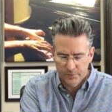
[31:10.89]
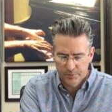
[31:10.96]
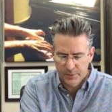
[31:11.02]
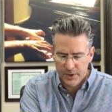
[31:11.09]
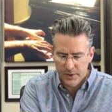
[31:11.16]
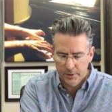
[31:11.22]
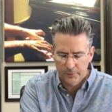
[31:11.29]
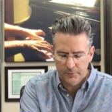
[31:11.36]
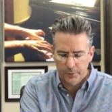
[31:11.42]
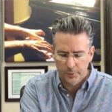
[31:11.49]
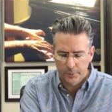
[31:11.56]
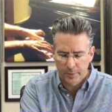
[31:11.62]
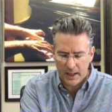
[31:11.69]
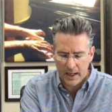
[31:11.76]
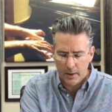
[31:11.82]

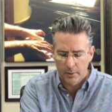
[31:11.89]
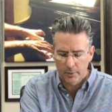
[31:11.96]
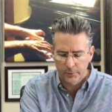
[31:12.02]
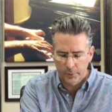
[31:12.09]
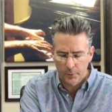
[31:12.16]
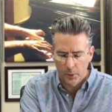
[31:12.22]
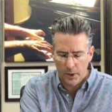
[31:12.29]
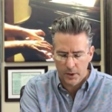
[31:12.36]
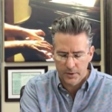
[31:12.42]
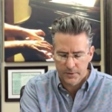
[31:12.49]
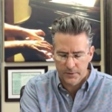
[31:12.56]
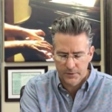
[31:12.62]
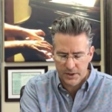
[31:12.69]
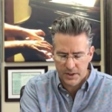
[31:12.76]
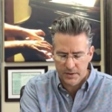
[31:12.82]
beautiful, powerful words
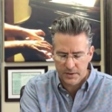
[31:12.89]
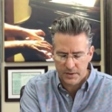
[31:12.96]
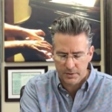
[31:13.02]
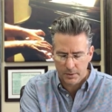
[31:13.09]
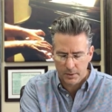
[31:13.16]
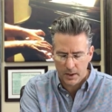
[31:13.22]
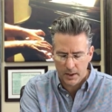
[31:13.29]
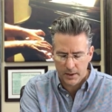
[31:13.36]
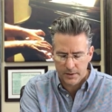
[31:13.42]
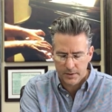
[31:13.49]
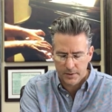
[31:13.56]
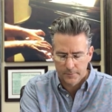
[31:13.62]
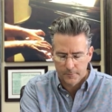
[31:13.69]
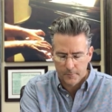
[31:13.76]
of Jesus Christ.